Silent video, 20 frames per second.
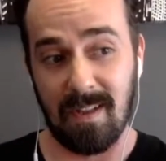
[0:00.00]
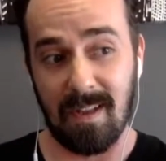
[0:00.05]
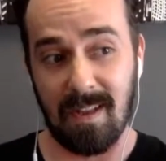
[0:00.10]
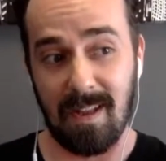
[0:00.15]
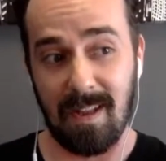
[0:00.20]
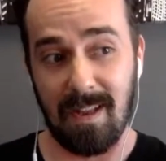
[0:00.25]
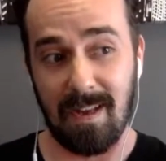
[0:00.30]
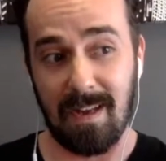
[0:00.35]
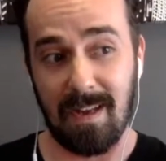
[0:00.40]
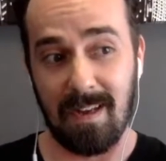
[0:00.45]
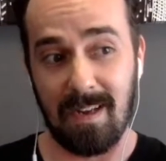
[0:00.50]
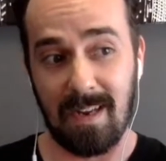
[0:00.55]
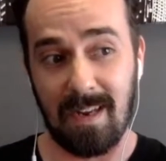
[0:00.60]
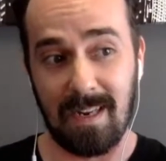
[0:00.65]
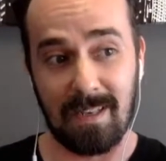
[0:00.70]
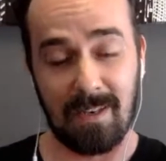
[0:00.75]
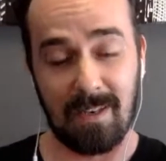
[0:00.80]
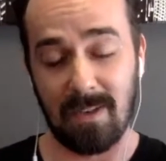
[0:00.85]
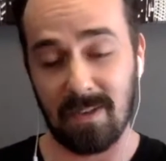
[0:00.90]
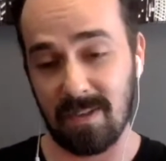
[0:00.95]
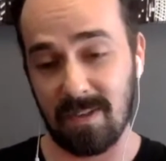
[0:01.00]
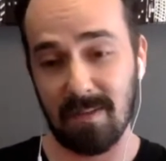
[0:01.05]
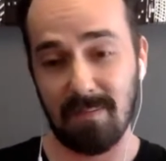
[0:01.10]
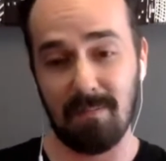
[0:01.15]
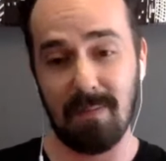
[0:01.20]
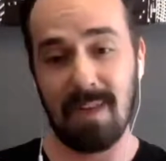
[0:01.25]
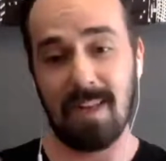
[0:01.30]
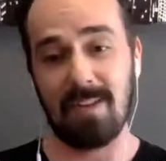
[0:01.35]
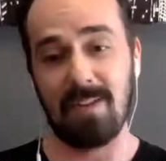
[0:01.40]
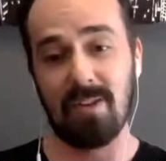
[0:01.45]
and it doesn't
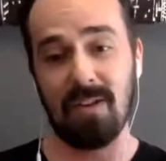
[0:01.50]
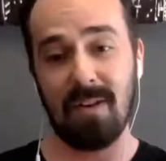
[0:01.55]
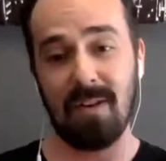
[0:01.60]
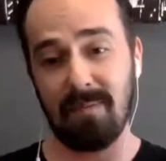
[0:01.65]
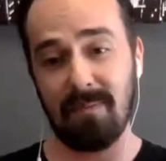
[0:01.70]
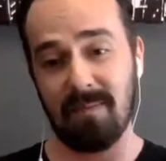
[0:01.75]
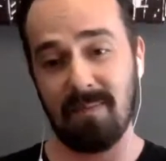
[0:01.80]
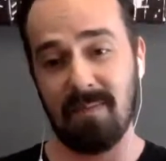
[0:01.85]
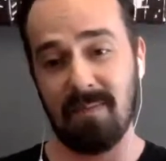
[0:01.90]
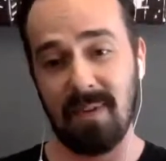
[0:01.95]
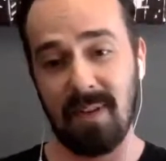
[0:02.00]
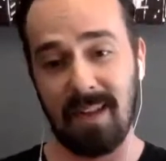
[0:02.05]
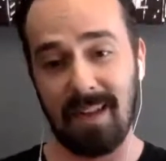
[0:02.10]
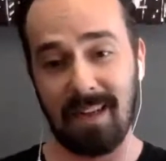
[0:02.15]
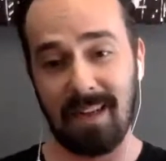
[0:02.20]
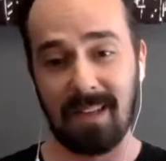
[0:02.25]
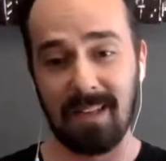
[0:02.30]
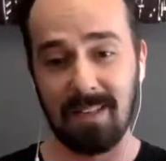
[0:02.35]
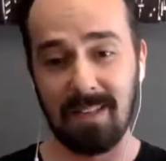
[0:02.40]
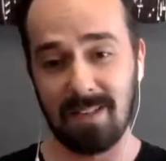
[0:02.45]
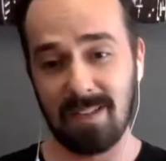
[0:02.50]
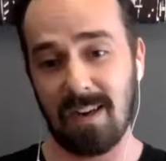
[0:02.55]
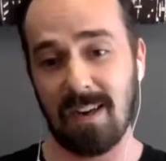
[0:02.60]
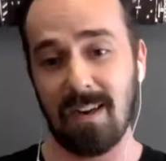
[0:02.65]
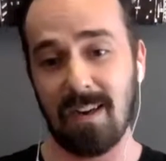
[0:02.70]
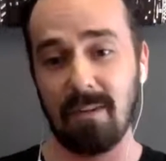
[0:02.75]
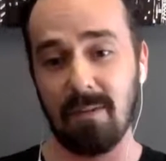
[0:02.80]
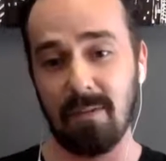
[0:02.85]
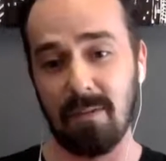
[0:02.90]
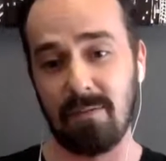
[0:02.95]
match up, it can
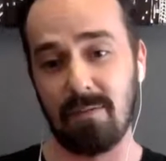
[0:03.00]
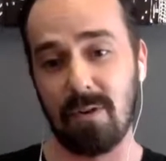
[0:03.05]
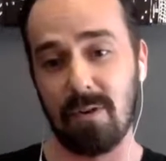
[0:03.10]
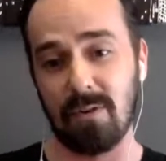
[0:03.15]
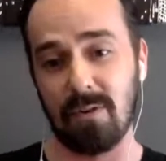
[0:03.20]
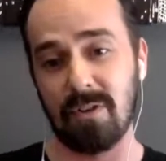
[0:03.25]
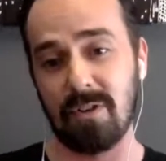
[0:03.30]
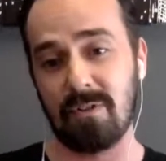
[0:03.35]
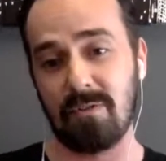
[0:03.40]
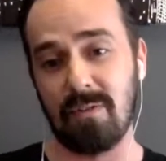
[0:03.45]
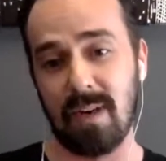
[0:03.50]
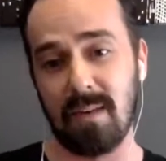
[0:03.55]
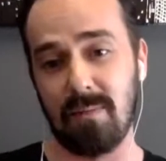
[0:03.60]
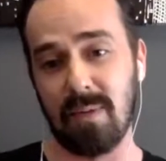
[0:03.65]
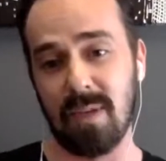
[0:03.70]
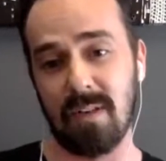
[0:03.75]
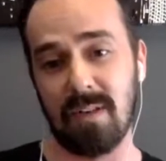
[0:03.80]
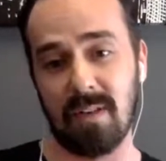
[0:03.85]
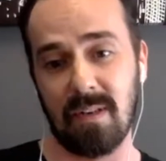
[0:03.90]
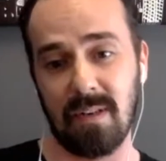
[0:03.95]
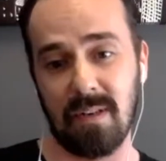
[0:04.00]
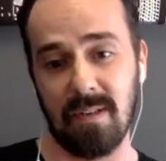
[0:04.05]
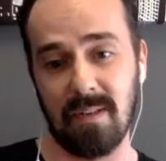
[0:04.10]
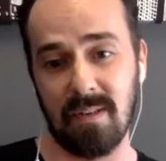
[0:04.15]
start to erode your credibility.